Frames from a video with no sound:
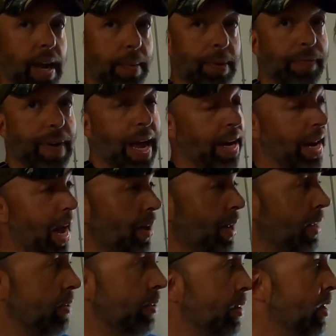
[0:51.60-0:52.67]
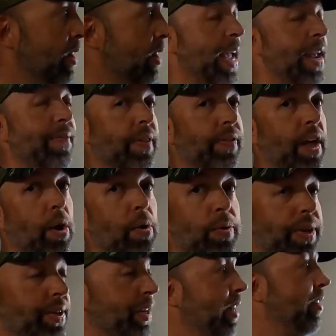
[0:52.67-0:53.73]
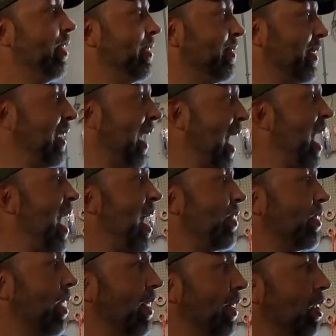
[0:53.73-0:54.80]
came to find out is even though the deer has got a